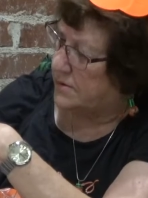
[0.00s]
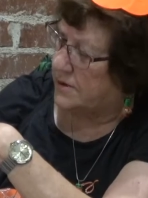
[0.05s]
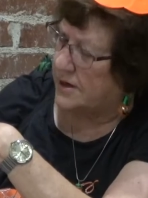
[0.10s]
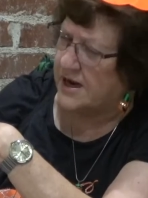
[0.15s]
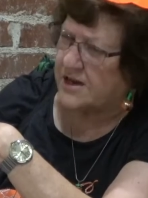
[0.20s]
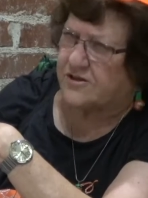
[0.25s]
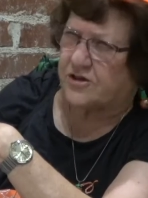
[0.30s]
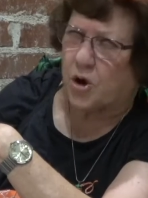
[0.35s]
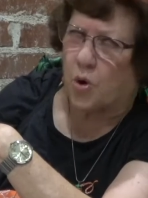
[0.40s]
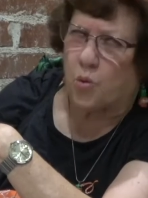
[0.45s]

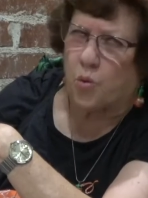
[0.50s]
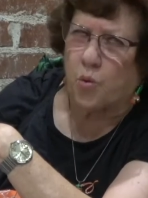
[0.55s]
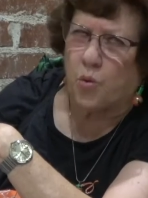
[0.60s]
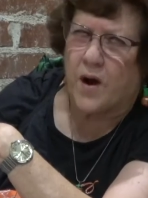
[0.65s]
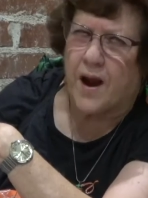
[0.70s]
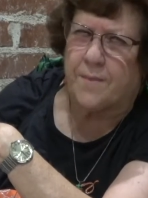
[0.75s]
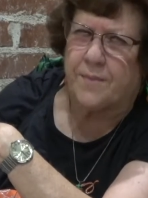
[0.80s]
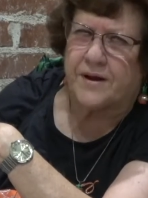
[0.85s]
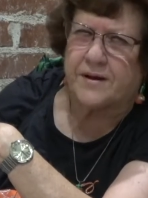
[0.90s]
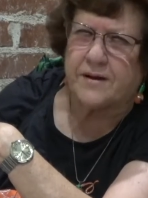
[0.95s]
It's a
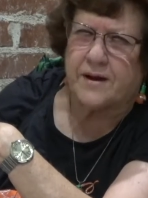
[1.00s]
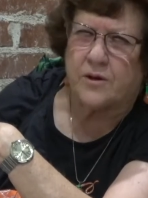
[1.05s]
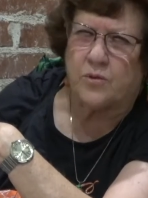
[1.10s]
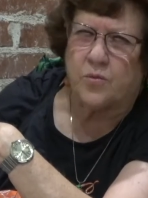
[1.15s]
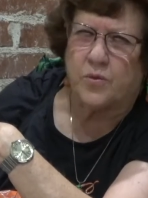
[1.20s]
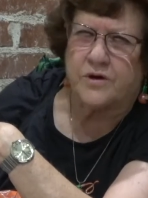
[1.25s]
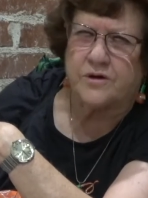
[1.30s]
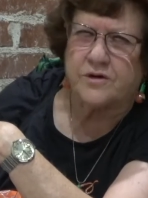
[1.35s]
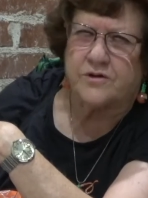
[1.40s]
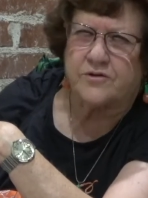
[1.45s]
rabbit. And
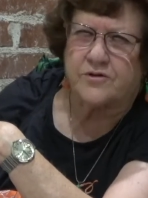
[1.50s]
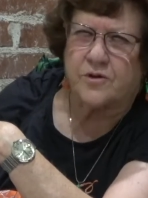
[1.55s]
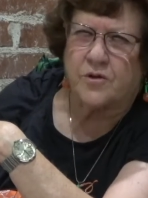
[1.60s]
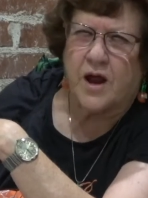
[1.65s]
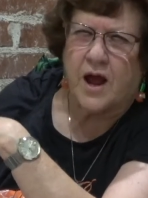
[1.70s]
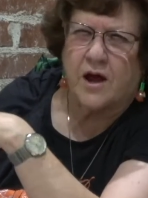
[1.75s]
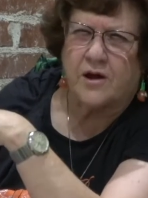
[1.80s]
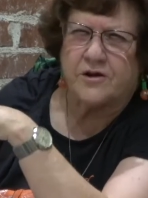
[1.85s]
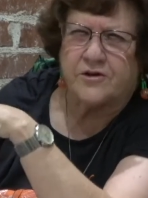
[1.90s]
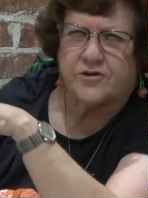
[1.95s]
what does the
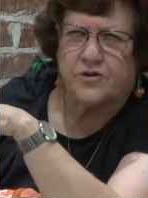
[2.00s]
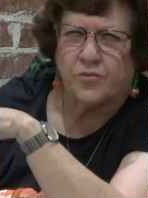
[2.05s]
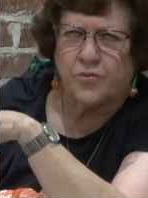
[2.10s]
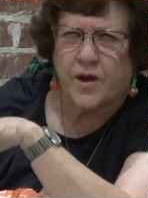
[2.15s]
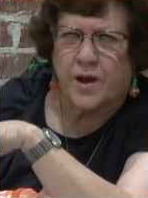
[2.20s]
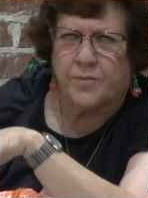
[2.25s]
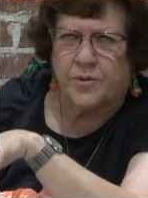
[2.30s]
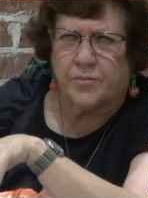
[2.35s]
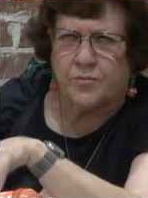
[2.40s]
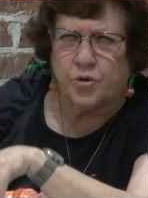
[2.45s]
how does the
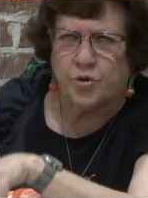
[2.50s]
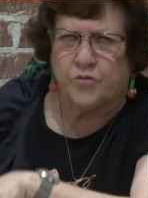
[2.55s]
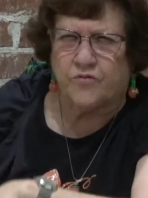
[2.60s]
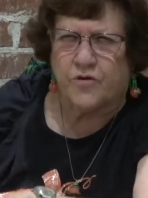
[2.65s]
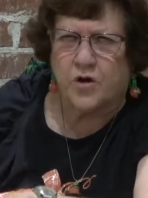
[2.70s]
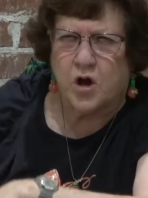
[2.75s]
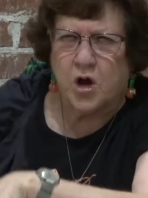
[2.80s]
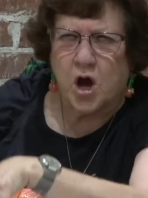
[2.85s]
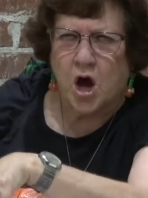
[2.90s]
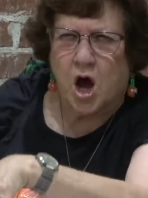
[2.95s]
rabbit move?
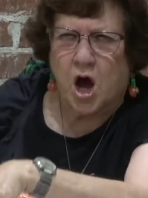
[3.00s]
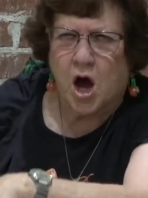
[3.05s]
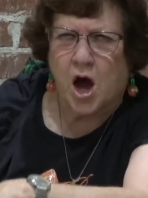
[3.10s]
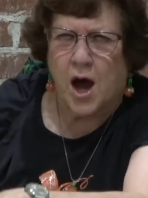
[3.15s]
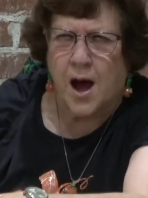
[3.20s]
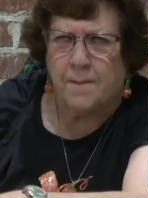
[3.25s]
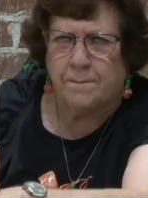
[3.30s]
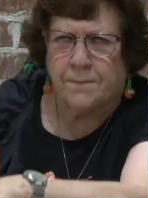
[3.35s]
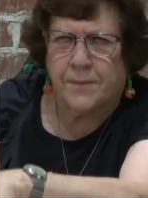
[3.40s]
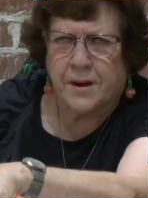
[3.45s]

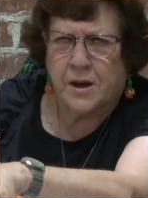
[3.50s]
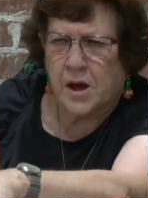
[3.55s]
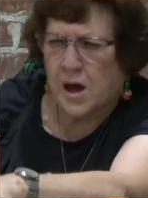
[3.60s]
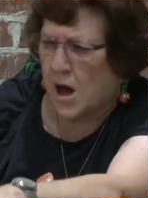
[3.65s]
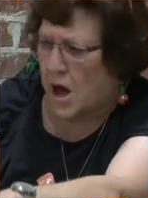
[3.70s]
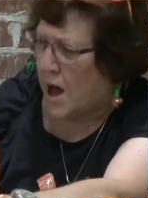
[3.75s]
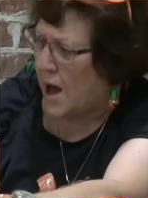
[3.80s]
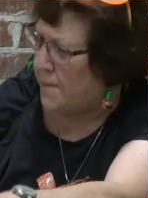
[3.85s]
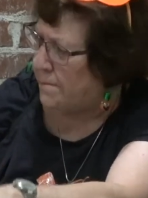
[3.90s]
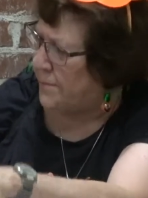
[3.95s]
Hop,
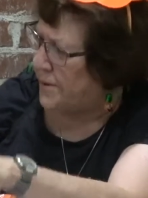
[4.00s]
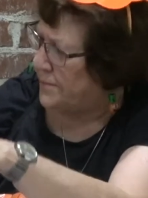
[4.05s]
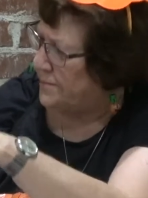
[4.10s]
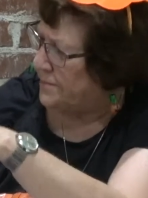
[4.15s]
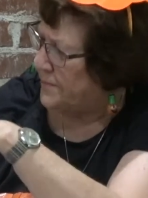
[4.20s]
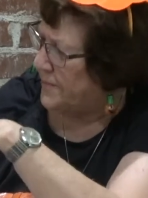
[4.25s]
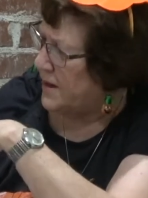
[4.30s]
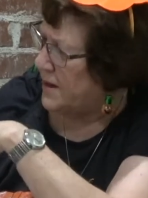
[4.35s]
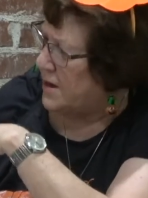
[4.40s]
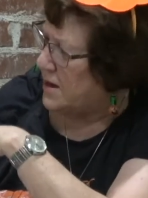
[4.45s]
hop.
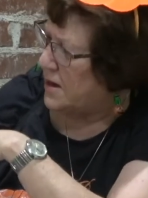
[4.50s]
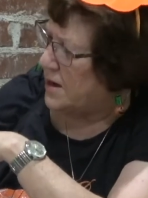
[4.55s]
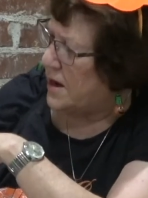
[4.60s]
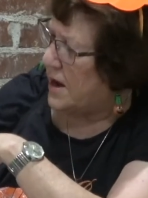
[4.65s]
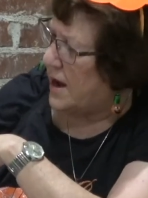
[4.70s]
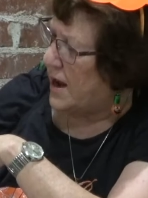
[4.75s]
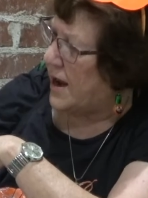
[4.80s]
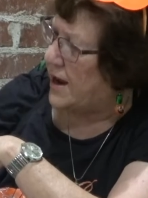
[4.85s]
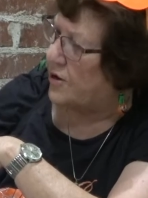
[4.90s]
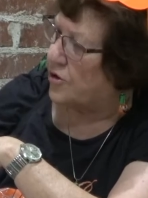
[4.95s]

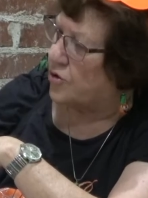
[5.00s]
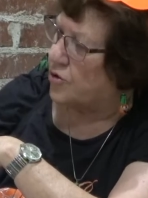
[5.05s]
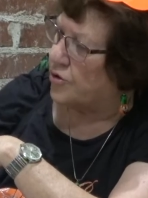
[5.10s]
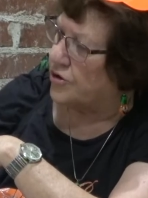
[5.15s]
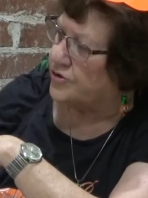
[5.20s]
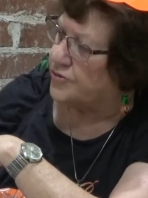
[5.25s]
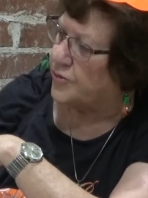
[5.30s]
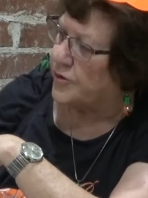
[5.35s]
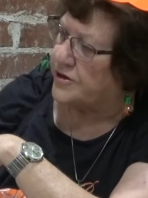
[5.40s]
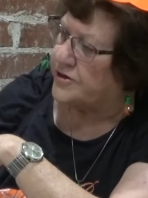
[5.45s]
And of
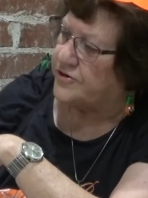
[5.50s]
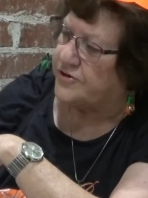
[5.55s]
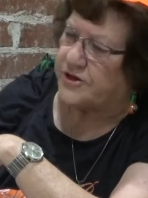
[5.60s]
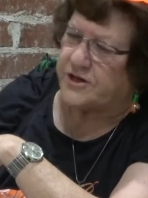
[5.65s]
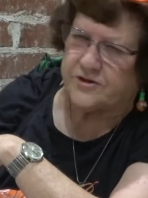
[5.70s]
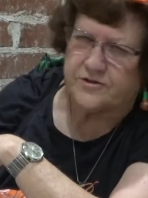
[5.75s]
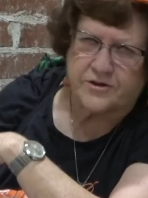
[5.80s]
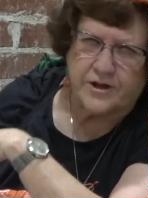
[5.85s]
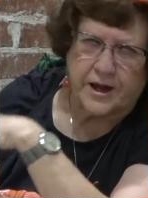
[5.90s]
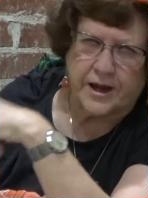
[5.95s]
course, what does
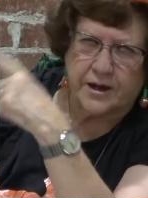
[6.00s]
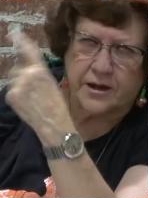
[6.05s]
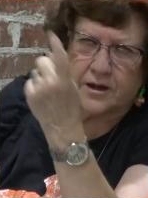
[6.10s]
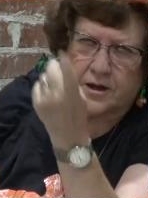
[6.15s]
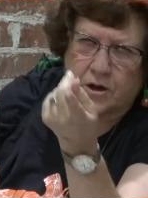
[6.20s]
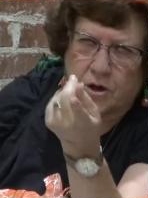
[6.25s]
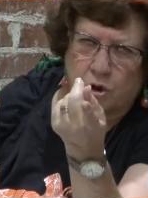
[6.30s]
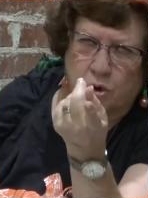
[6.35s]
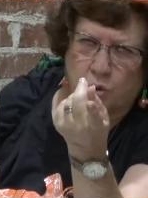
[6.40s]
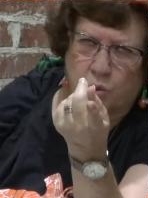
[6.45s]
he say?
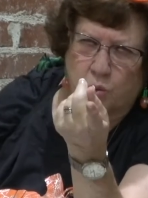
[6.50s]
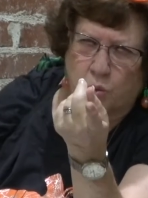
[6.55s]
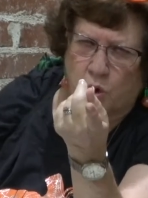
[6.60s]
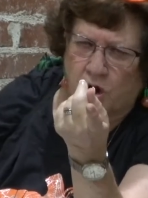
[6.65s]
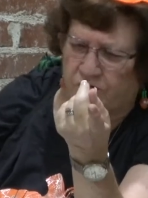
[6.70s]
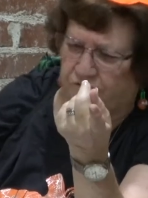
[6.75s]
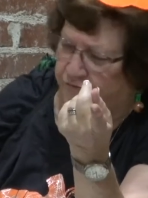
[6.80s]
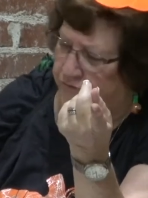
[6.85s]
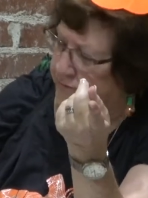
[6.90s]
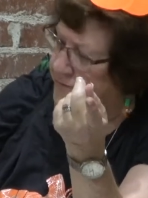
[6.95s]

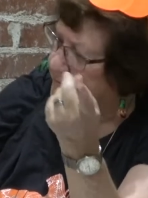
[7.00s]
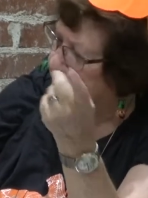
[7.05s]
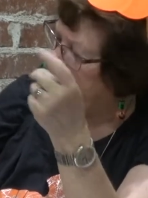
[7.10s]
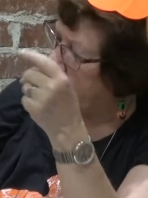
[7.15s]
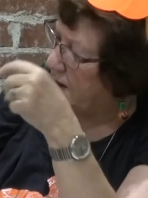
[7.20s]
Woof.